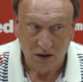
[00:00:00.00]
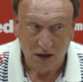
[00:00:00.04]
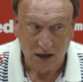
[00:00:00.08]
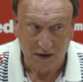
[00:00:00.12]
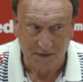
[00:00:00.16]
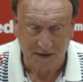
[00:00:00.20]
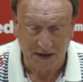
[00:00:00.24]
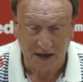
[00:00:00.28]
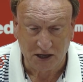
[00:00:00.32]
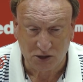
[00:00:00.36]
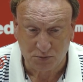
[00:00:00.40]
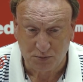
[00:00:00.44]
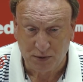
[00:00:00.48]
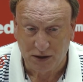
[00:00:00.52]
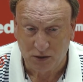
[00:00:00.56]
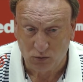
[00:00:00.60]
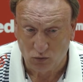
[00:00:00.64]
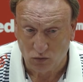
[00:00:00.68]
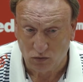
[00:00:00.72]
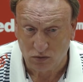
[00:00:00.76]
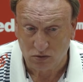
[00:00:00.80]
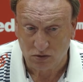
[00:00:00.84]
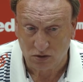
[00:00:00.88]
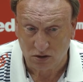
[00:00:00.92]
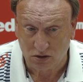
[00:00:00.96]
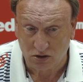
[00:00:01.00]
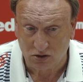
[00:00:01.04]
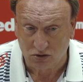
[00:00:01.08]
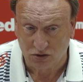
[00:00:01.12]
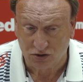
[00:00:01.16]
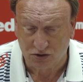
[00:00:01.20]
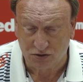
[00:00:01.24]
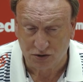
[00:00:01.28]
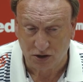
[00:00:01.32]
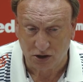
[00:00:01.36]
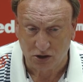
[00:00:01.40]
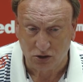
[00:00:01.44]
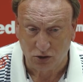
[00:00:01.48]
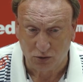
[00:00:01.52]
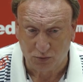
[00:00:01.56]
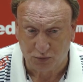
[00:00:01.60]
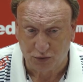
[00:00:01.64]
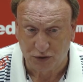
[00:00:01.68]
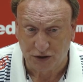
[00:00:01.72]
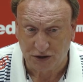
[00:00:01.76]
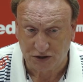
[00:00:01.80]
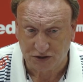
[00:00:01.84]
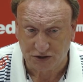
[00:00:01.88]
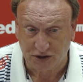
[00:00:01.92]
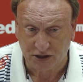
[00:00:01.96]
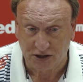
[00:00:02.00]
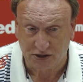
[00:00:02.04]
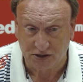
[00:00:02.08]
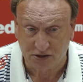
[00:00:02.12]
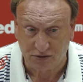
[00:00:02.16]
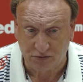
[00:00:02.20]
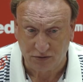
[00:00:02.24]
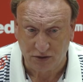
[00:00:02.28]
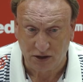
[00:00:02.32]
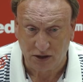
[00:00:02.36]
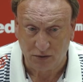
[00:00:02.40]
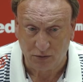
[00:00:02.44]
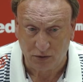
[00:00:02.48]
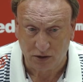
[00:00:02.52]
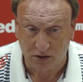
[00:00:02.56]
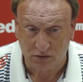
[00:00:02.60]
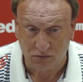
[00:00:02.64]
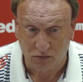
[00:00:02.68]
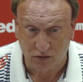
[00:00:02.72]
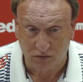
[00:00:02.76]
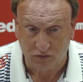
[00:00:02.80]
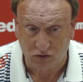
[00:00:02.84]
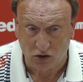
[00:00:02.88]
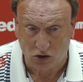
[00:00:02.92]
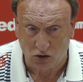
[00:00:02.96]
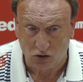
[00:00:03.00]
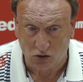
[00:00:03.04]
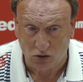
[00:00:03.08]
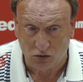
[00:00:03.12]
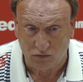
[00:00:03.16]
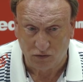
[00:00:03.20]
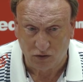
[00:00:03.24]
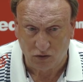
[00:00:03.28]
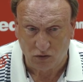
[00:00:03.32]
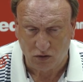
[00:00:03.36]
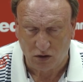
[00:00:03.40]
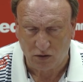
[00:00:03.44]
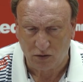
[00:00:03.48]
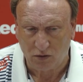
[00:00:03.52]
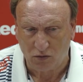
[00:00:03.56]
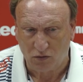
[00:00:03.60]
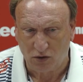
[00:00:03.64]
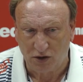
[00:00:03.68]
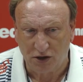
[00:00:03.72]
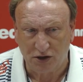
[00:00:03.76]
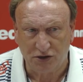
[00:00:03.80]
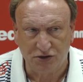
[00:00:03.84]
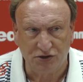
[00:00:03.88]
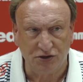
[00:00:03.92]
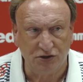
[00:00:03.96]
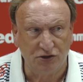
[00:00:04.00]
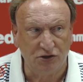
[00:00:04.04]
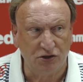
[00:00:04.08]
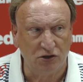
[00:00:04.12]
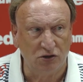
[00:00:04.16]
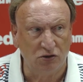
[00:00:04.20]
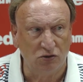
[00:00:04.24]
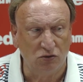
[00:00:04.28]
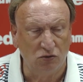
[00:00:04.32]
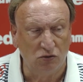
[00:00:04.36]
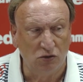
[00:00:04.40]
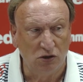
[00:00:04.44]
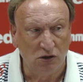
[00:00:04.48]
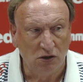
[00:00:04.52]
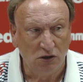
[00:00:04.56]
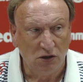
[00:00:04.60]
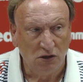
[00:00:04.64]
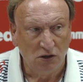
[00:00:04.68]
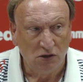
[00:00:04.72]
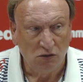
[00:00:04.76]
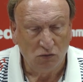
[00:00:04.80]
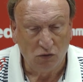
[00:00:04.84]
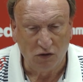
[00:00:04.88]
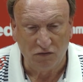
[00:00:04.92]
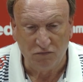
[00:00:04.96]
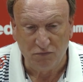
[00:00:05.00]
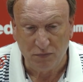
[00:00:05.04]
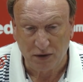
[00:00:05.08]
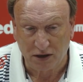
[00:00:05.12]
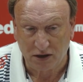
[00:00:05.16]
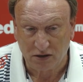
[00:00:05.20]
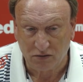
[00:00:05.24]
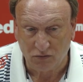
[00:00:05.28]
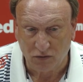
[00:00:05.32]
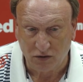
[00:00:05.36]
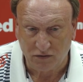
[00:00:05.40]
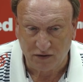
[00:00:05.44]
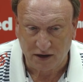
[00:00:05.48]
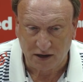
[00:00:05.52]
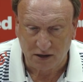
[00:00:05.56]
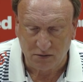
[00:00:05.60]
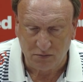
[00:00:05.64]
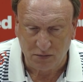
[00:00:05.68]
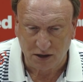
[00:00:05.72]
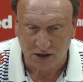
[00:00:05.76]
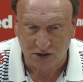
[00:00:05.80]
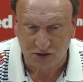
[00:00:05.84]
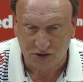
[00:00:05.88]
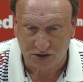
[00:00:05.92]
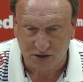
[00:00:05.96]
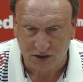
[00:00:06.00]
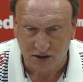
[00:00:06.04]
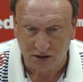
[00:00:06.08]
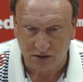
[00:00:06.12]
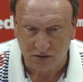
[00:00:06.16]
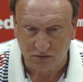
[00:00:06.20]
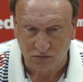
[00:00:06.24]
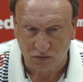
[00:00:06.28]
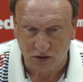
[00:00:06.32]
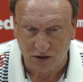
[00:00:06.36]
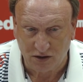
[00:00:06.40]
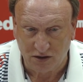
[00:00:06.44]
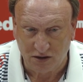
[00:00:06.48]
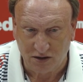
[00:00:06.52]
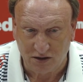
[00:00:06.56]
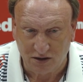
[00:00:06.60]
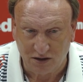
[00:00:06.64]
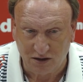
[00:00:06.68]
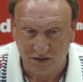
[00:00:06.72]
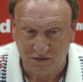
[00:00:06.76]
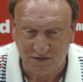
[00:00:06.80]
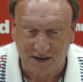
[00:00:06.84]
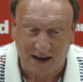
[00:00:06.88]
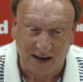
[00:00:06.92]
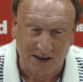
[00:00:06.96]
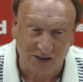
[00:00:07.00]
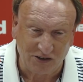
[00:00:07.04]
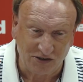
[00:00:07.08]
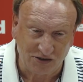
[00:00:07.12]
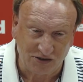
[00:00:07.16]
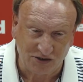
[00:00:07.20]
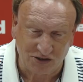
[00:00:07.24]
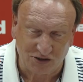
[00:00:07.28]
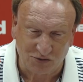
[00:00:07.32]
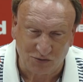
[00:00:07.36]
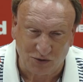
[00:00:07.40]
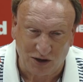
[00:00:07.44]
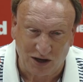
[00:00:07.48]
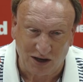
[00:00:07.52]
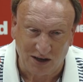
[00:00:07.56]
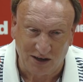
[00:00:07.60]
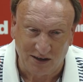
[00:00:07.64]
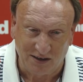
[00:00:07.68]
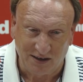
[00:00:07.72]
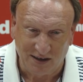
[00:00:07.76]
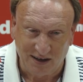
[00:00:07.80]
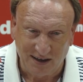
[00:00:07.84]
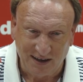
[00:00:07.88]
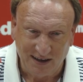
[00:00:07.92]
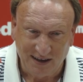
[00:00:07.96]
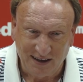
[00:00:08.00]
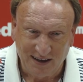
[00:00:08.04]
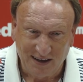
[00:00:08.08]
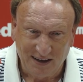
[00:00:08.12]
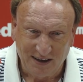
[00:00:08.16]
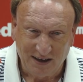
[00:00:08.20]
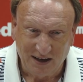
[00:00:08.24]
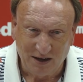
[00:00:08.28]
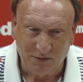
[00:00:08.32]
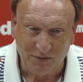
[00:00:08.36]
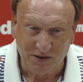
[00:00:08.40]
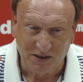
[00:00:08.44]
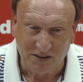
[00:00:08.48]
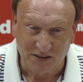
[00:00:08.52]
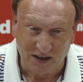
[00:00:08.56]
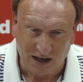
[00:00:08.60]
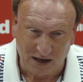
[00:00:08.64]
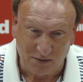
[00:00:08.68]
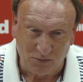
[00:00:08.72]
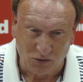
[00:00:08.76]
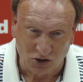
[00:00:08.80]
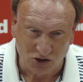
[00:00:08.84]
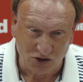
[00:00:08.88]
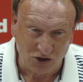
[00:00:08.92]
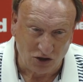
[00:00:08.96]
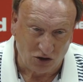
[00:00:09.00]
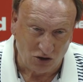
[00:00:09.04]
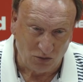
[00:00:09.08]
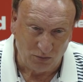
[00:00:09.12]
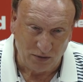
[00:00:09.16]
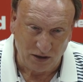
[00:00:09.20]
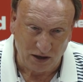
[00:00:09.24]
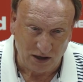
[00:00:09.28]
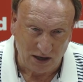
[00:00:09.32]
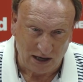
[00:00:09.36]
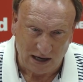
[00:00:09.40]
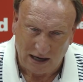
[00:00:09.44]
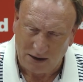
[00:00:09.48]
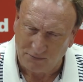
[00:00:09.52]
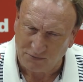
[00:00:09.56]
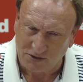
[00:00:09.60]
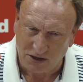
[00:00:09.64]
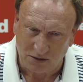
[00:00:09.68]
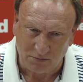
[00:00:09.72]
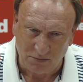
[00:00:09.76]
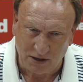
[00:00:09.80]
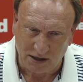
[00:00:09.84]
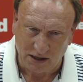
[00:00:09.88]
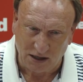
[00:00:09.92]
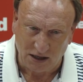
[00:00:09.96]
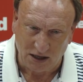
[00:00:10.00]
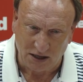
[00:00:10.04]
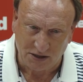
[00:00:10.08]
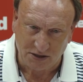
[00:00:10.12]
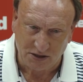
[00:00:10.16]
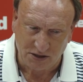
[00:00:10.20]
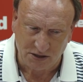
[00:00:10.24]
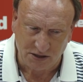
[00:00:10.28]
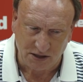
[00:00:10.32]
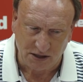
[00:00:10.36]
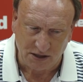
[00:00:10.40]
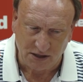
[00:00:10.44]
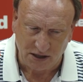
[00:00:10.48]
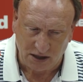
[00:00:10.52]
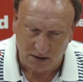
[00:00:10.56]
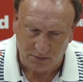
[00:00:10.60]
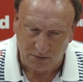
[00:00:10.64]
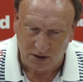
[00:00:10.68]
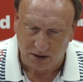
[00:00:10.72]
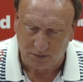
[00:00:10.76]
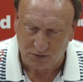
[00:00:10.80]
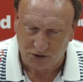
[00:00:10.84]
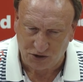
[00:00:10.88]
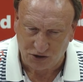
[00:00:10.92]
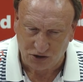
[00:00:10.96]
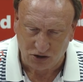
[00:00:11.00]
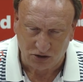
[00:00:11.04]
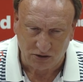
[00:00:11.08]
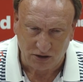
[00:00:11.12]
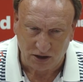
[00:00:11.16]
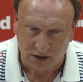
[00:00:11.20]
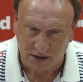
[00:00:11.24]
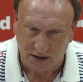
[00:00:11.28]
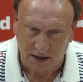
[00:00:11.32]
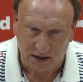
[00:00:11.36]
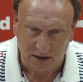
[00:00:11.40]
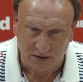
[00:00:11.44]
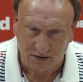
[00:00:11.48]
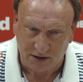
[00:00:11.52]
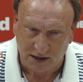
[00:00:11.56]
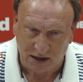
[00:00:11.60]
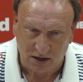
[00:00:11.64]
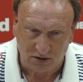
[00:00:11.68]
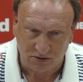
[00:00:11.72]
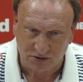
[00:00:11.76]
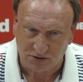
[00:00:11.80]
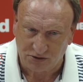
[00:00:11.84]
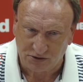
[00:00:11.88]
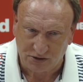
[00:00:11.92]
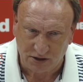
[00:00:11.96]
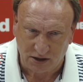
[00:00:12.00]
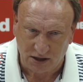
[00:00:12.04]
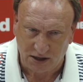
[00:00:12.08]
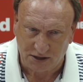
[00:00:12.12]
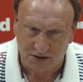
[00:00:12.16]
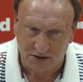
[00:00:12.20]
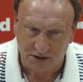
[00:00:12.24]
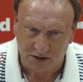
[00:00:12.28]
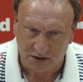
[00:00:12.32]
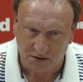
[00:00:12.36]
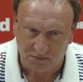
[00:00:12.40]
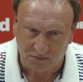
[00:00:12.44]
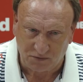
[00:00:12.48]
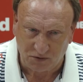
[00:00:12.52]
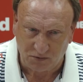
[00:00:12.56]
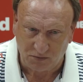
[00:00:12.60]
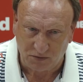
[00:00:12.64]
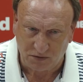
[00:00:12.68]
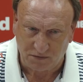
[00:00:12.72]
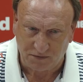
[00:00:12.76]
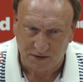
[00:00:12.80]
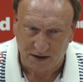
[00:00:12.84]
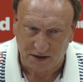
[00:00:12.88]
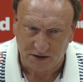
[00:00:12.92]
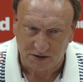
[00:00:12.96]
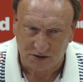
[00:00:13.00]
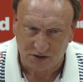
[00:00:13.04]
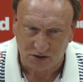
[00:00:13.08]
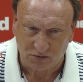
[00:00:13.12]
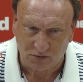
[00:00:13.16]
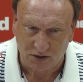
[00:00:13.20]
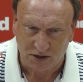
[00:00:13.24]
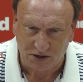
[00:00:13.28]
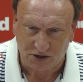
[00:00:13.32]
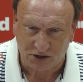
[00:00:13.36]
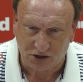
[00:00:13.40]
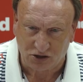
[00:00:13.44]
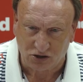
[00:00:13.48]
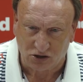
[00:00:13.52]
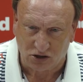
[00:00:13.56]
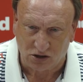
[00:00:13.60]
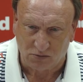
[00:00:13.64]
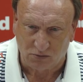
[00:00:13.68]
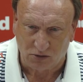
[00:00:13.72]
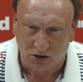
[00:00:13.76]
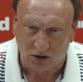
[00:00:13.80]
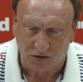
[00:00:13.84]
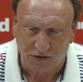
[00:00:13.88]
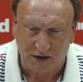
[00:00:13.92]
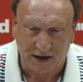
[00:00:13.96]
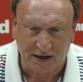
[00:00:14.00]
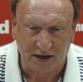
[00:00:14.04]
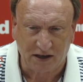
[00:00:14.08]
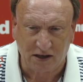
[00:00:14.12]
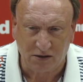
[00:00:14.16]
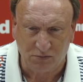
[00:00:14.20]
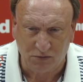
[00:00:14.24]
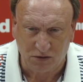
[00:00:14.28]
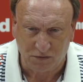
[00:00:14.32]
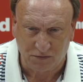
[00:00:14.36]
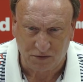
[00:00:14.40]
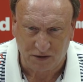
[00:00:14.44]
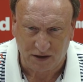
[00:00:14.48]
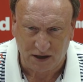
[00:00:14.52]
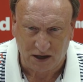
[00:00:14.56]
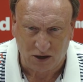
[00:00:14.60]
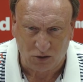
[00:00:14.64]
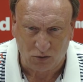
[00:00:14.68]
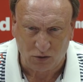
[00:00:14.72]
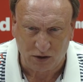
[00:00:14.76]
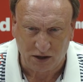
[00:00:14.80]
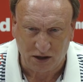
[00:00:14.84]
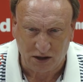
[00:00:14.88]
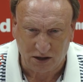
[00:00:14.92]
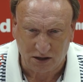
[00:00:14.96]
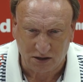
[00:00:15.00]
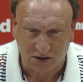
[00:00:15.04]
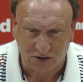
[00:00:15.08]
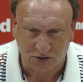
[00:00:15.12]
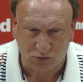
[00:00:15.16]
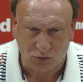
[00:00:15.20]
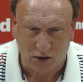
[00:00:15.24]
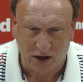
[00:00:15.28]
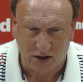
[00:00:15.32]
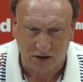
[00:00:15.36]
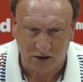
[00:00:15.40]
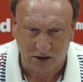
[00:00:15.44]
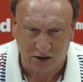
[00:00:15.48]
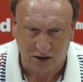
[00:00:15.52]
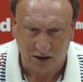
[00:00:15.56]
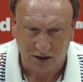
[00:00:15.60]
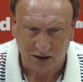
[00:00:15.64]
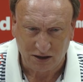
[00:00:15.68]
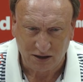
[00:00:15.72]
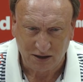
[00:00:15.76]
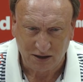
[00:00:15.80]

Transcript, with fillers: I think it's been a good a good pre-season really. We, we've got over what we wanted to do. We've mi- we've had a mixed in with the fans as well, and I mean they must all be. I haven't had many letters in yet, but I'm sure I'll get thousands of letters in from the fans that went to Cornwall thanking me for that week's weather.